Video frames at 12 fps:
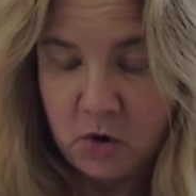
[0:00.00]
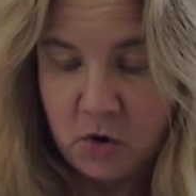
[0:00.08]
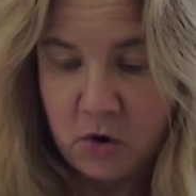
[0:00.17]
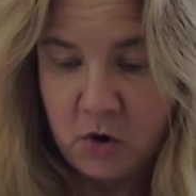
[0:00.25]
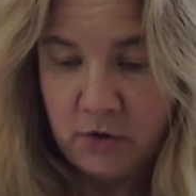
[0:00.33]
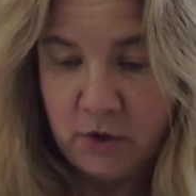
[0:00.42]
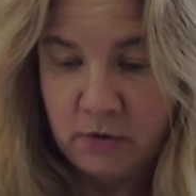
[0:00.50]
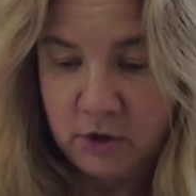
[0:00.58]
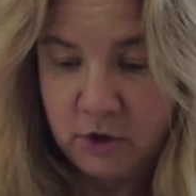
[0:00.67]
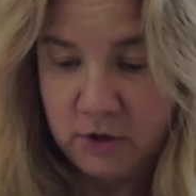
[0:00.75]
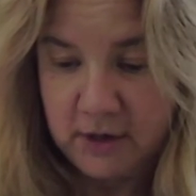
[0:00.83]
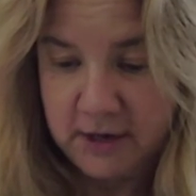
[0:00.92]
Although
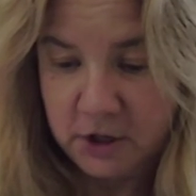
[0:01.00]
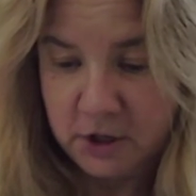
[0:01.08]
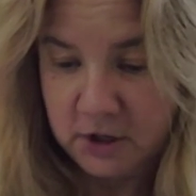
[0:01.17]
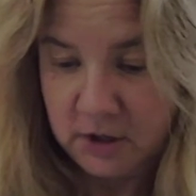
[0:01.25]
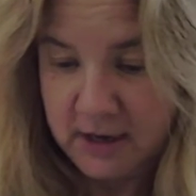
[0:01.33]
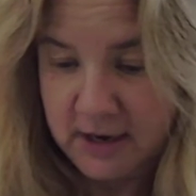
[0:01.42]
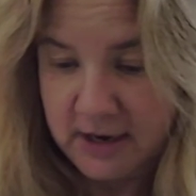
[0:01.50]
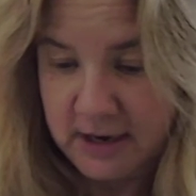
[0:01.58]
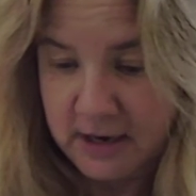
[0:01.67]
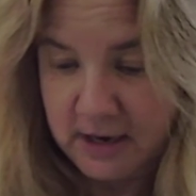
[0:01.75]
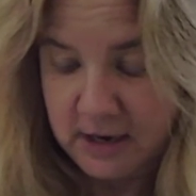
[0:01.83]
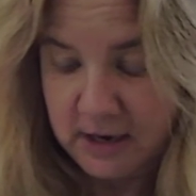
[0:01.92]

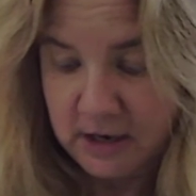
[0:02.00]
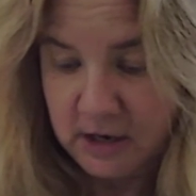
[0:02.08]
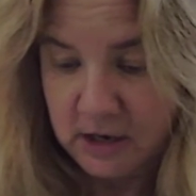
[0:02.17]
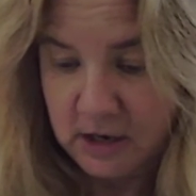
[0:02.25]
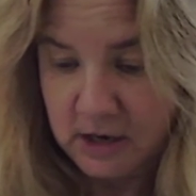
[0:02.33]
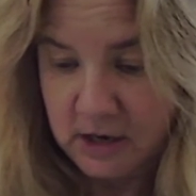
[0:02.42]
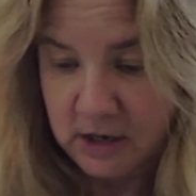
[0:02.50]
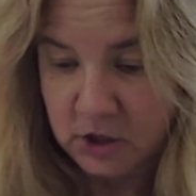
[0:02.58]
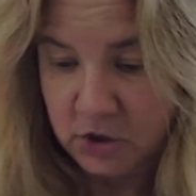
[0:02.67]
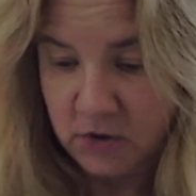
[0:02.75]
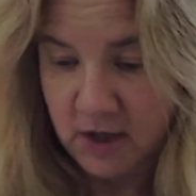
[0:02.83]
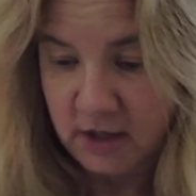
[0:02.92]
traditionally
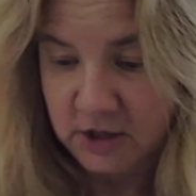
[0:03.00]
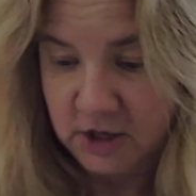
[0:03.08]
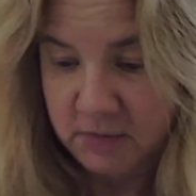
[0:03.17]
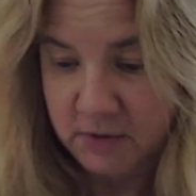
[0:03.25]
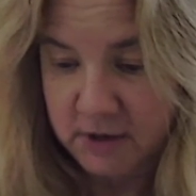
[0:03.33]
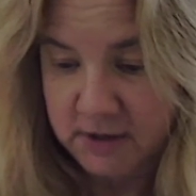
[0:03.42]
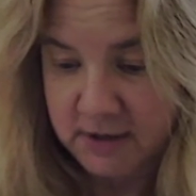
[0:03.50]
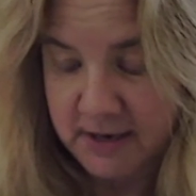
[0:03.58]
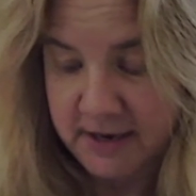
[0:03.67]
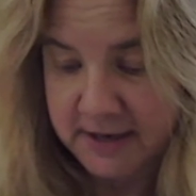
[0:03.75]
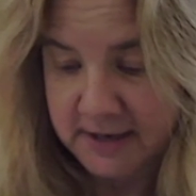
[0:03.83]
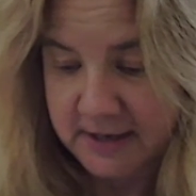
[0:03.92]
astrology
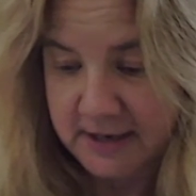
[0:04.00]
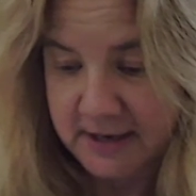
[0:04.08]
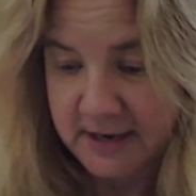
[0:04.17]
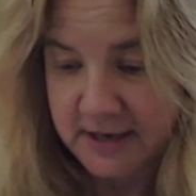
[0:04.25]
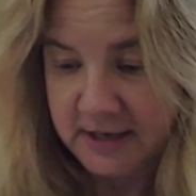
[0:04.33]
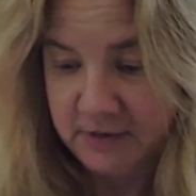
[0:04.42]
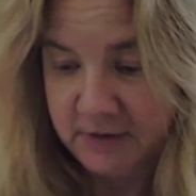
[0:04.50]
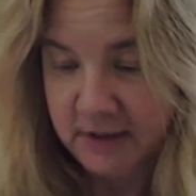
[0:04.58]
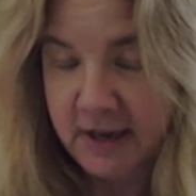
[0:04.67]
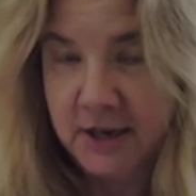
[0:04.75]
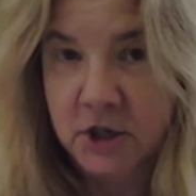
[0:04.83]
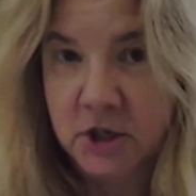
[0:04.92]
predicts an easy
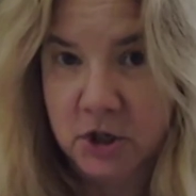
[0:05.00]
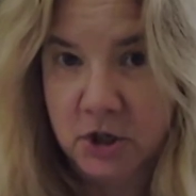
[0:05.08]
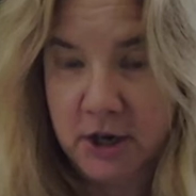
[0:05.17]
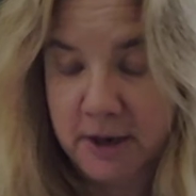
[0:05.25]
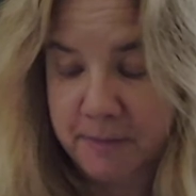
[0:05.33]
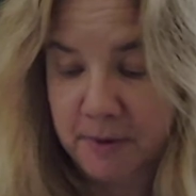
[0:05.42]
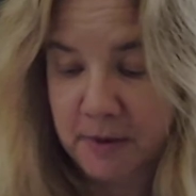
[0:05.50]
relationship